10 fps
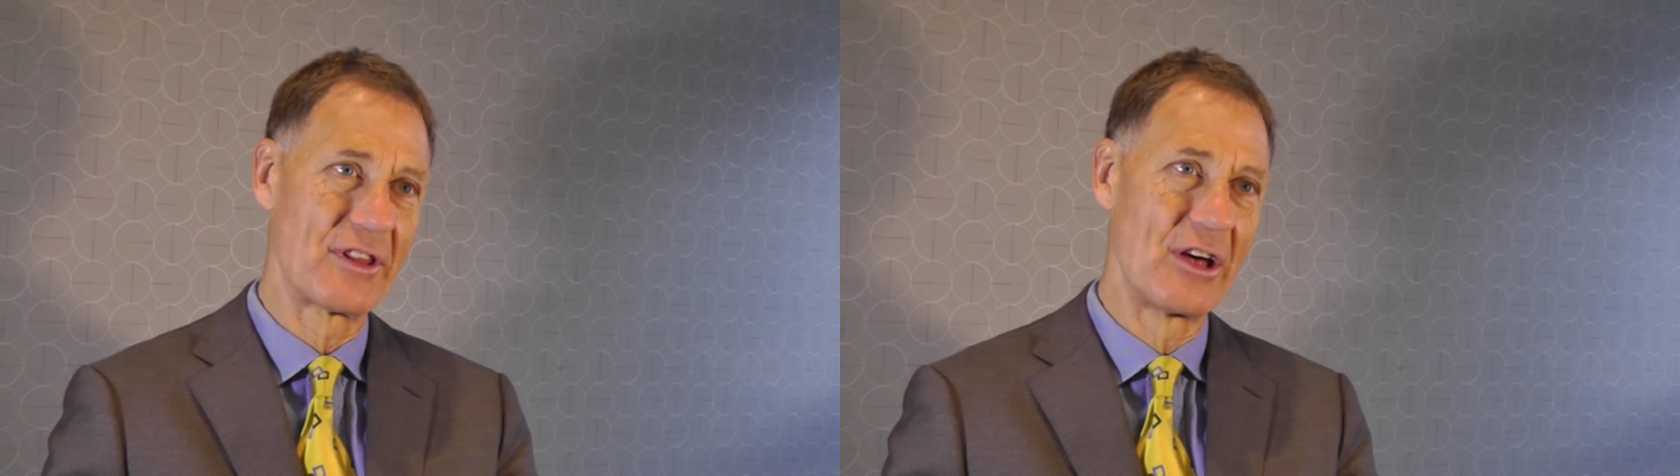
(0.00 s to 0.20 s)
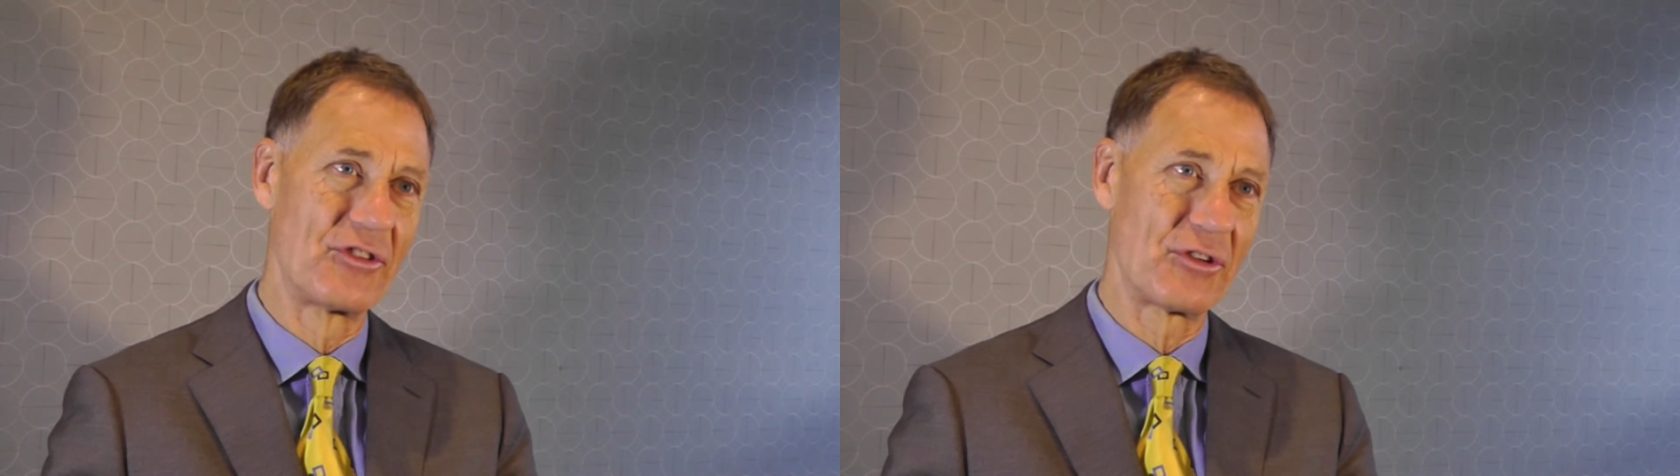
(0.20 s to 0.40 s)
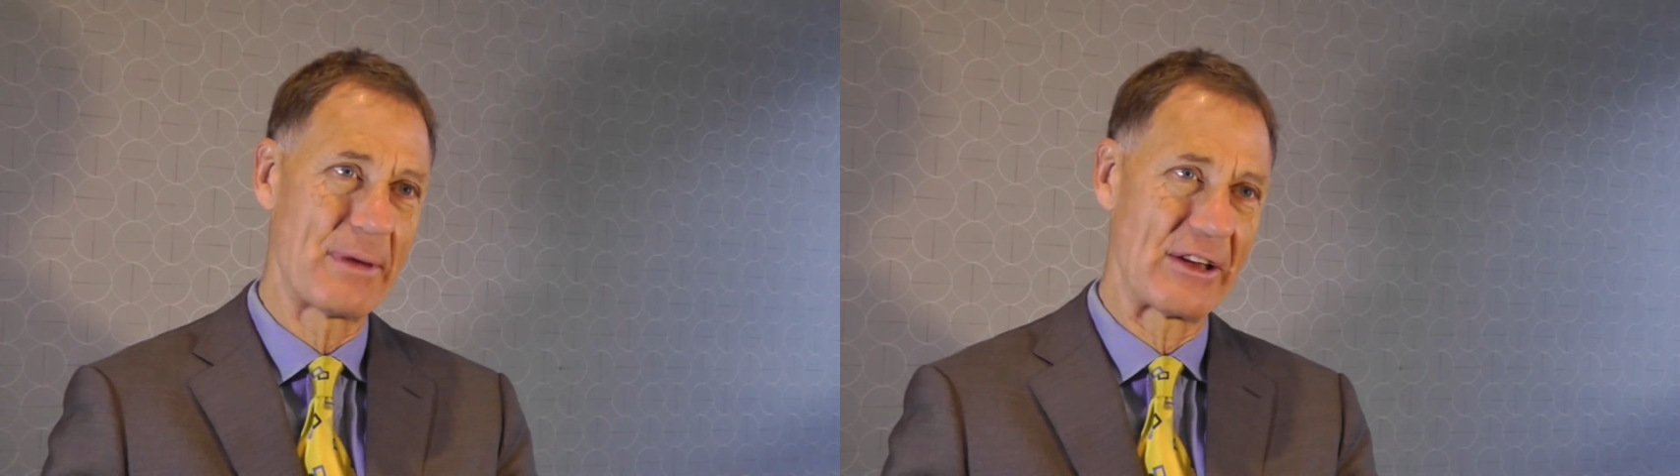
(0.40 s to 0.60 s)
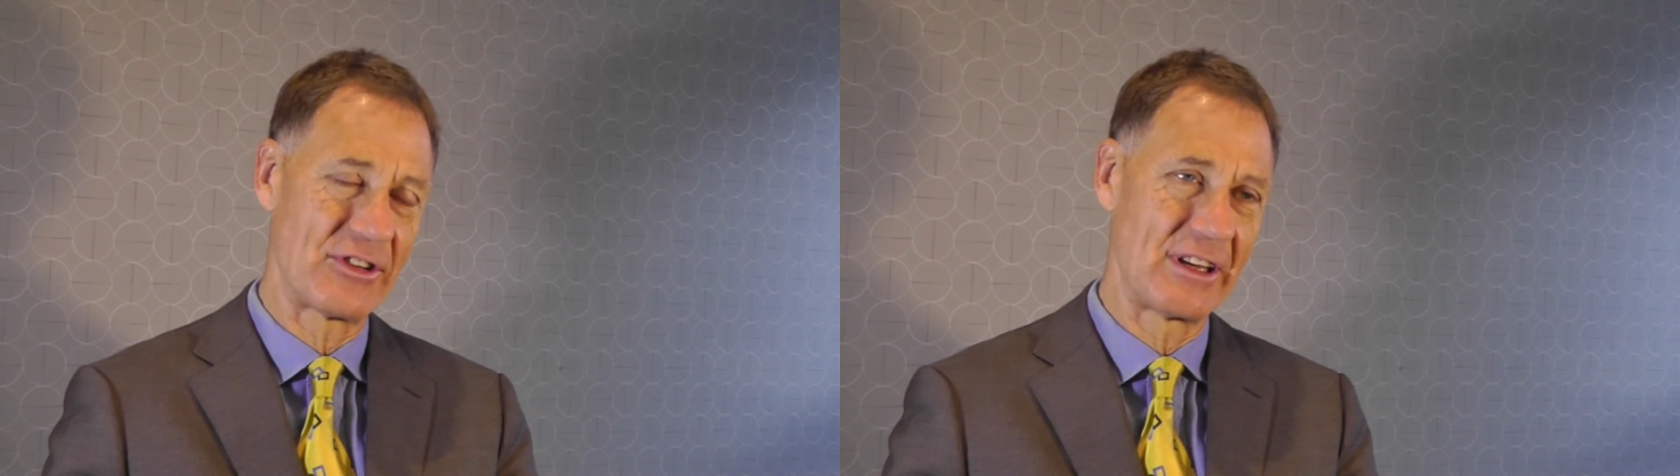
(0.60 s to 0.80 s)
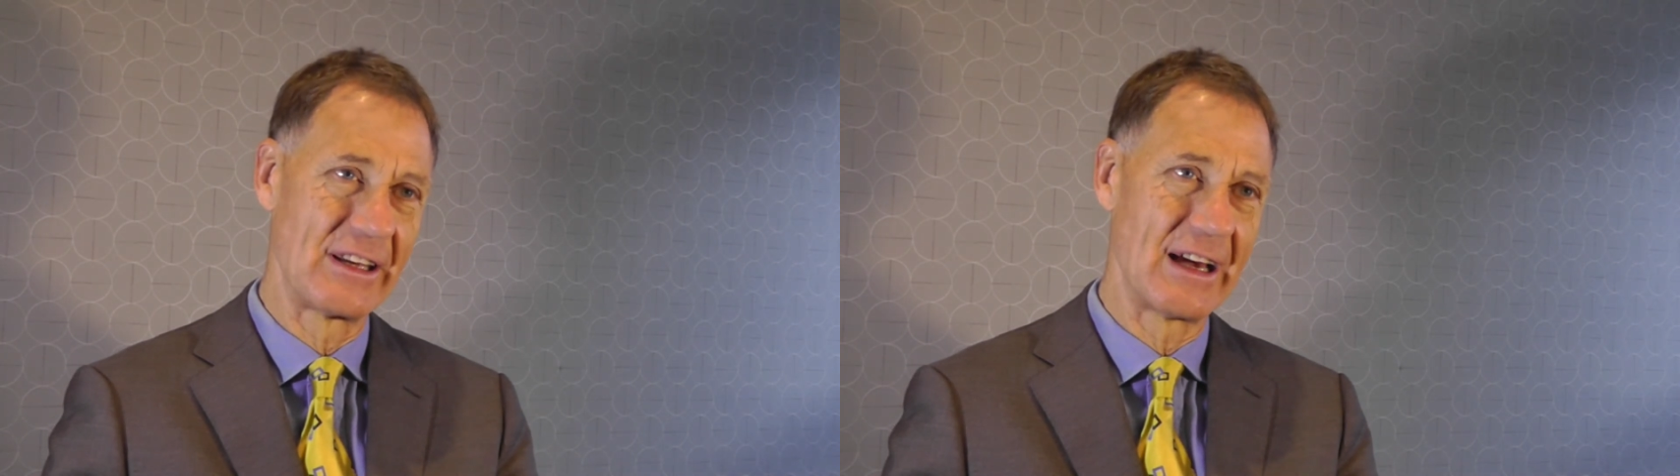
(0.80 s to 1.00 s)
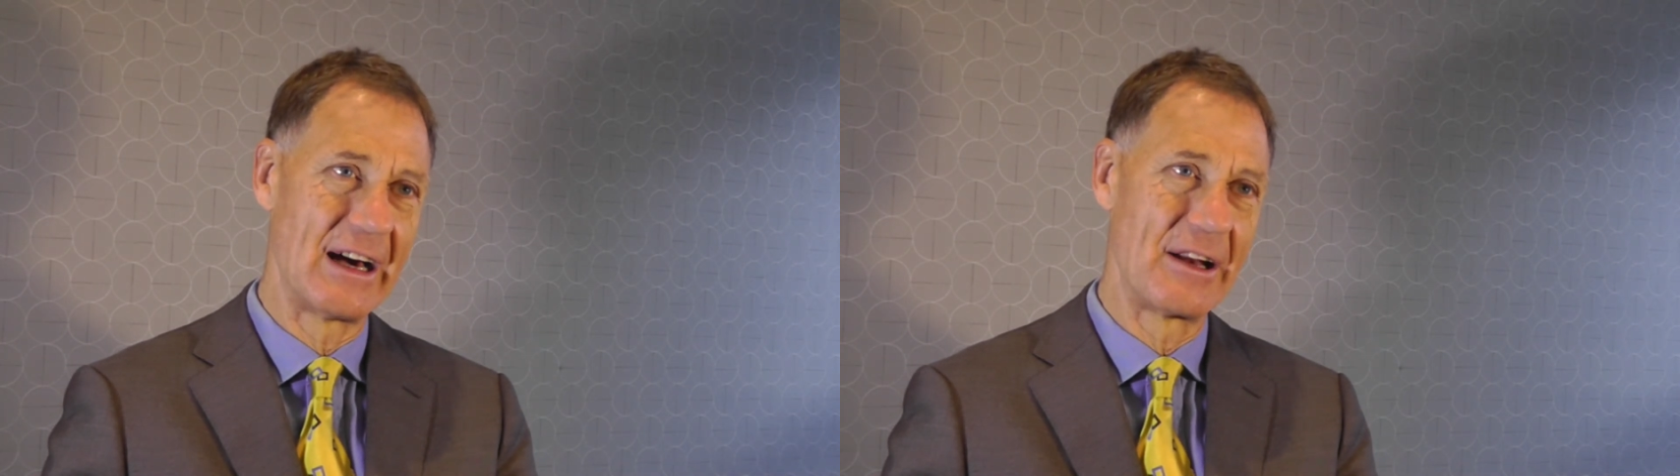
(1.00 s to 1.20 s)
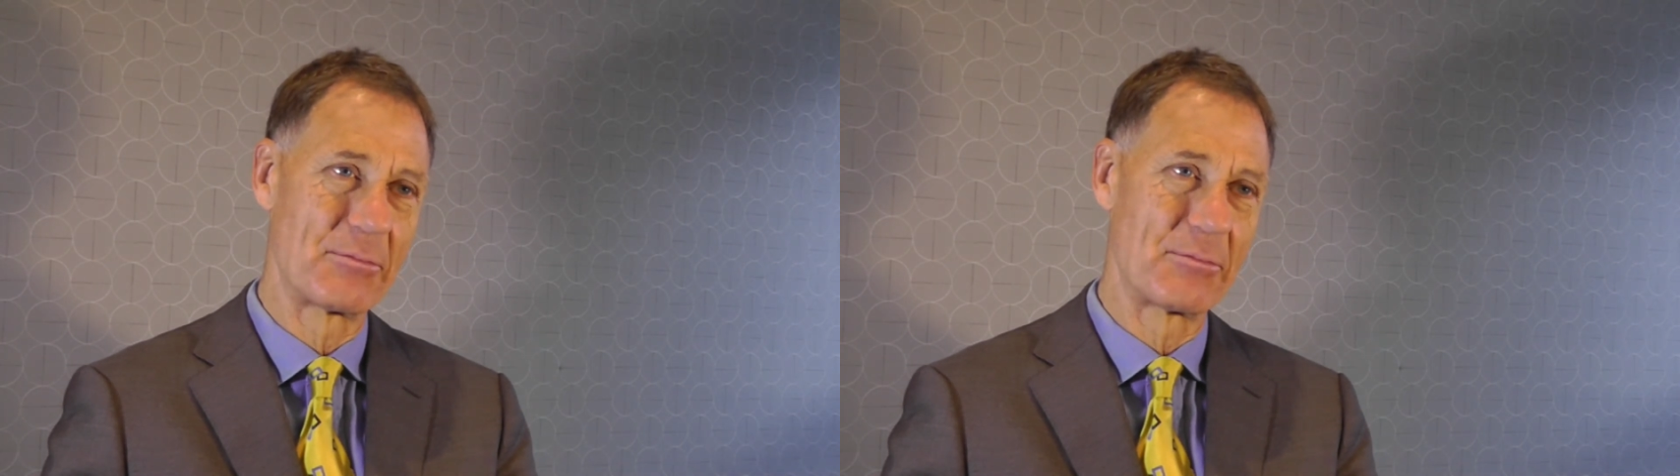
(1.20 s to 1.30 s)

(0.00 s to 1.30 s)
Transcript: for those expecting an